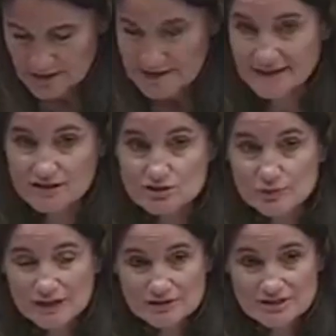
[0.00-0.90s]
Second,
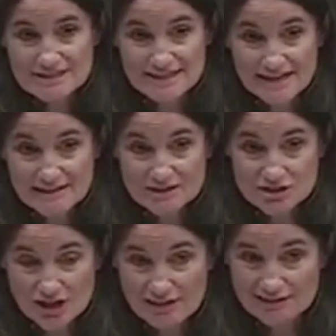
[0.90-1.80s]
do we understand
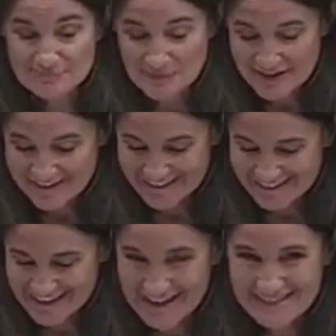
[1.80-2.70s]
China?
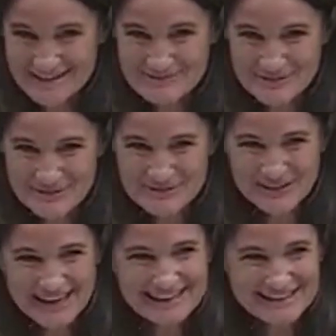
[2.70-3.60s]
I think we're
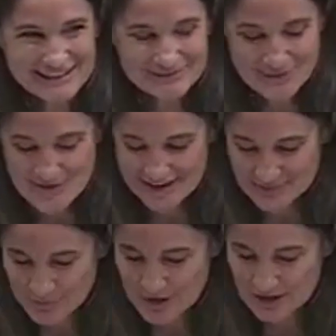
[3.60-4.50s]
getting there. We're
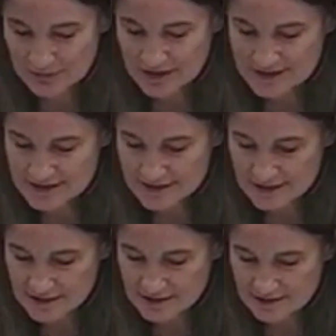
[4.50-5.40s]
making progress.
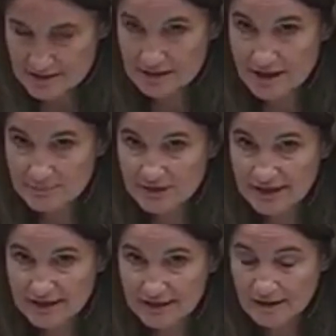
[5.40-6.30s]
It's a
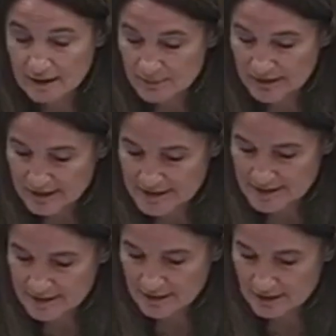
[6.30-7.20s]
complicated, complex
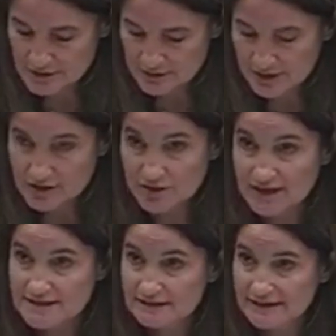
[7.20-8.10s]
country. I
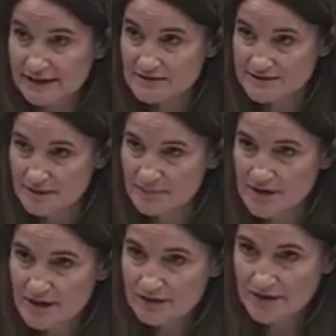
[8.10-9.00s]
tried to lay out some
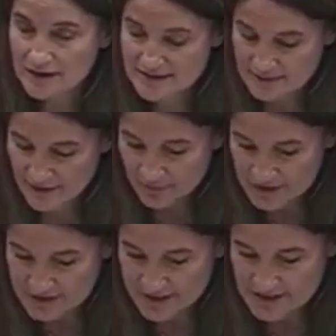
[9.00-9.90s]
thoughts in my
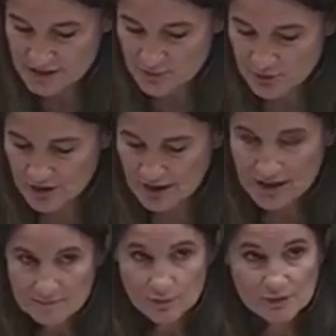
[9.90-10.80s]
written testimony,
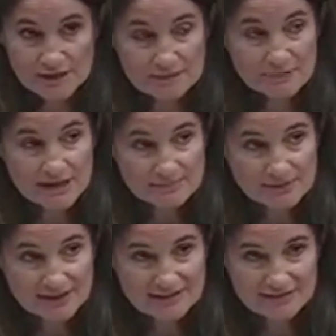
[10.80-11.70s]
but we need a
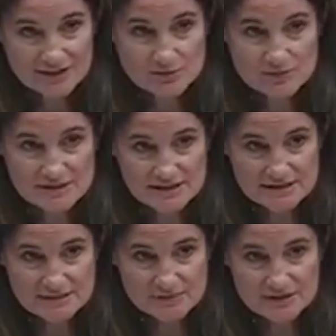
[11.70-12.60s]
pipeline of
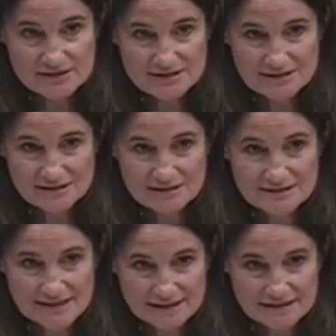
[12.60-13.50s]
expertise that begins in our
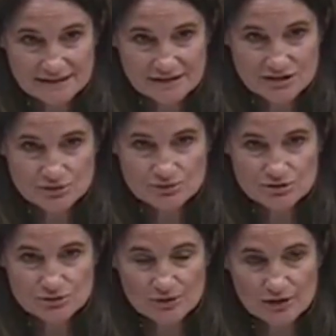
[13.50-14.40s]
secondary
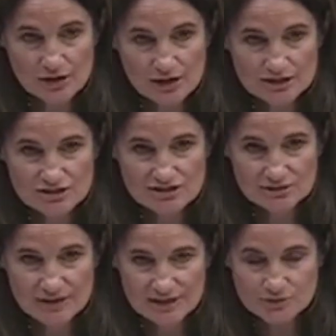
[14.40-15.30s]
schools, through our colleges,
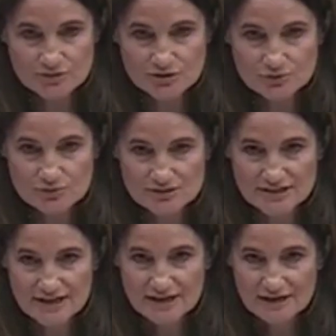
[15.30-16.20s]
graduate
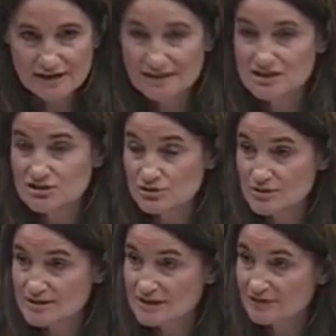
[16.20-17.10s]
schools, and into the
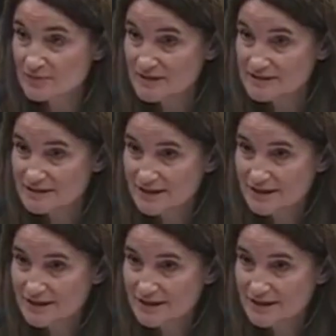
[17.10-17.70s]
U.S. government.